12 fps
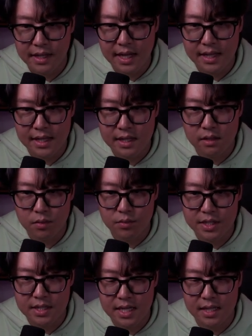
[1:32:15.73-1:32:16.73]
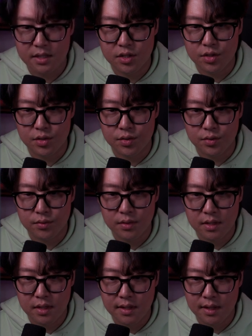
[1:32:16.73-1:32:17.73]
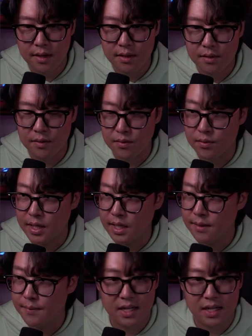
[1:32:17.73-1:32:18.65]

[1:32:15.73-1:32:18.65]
And then it'll reset to 3.